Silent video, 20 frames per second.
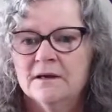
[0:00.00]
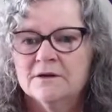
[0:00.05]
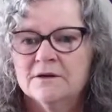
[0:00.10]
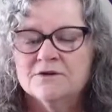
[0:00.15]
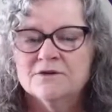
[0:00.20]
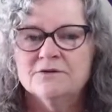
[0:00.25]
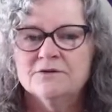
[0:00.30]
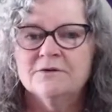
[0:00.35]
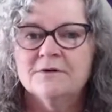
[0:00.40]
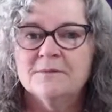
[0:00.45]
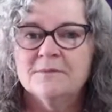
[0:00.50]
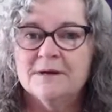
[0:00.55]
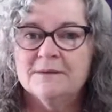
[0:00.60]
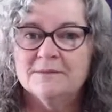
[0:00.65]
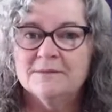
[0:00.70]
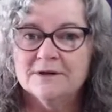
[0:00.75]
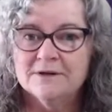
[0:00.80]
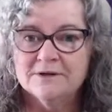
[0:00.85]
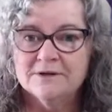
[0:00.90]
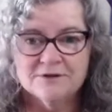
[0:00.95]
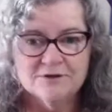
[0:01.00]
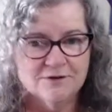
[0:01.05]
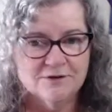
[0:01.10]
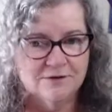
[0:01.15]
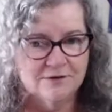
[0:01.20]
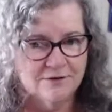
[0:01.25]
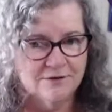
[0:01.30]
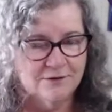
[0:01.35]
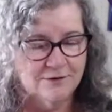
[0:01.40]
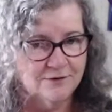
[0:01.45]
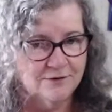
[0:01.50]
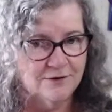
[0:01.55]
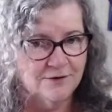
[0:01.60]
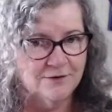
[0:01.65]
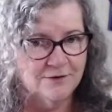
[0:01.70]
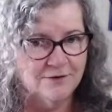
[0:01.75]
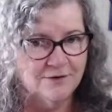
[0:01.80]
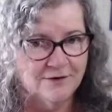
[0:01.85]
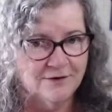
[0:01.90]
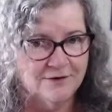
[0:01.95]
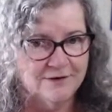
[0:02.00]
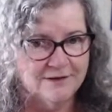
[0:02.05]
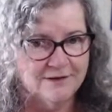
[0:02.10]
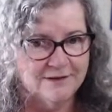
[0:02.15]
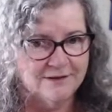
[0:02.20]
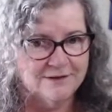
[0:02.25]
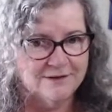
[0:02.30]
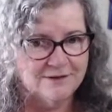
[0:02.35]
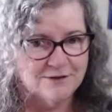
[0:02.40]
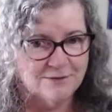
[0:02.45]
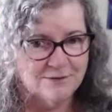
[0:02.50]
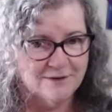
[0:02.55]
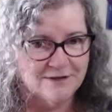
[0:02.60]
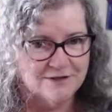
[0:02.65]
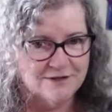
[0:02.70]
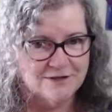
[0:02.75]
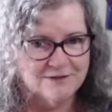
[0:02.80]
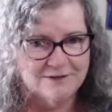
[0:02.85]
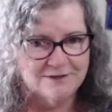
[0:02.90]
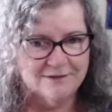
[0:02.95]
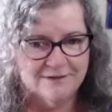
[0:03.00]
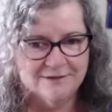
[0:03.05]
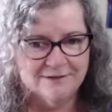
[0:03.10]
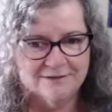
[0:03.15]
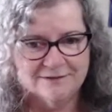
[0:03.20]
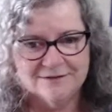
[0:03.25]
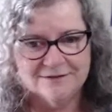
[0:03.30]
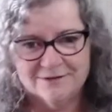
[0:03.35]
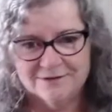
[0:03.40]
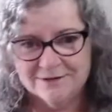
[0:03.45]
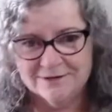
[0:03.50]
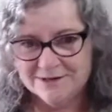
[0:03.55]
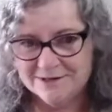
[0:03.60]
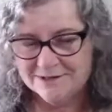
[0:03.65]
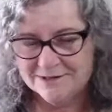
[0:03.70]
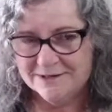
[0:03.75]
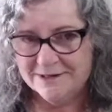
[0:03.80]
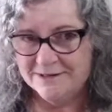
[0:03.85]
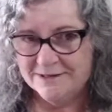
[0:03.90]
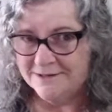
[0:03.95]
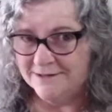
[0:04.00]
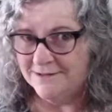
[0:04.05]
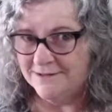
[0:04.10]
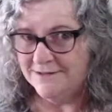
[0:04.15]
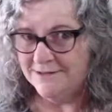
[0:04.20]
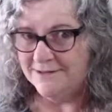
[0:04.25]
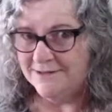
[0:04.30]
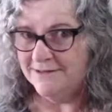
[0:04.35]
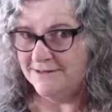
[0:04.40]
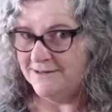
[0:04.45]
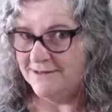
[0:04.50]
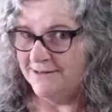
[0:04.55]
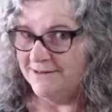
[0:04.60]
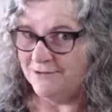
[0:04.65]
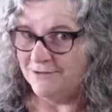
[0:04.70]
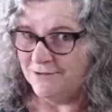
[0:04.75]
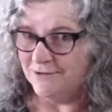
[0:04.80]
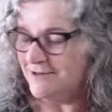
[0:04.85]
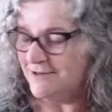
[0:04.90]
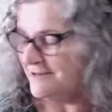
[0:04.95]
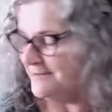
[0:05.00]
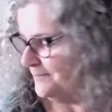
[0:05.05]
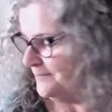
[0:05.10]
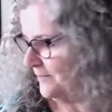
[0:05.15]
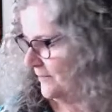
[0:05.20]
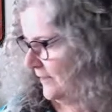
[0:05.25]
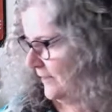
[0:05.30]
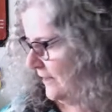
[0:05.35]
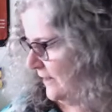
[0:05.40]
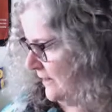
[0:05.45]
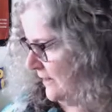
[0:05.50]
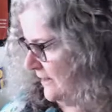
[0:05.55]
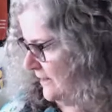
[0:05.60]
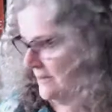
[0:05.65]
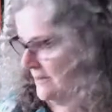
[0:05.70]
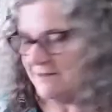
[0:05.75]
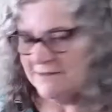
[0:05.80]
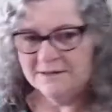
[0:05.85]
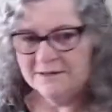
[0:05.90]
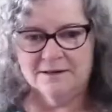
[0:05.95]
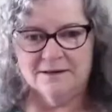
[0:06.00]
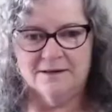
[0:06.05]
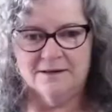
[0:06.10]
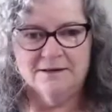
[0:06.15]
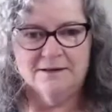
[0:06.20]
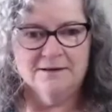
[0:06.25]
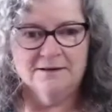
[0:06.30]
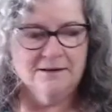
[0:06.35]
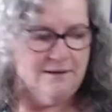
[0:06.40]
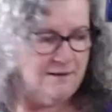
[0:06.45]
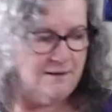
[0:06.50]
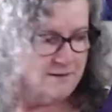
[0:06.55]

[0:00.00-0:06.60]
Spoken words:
Do remember, turn on your own little intuition, psychic senses and etceteras. So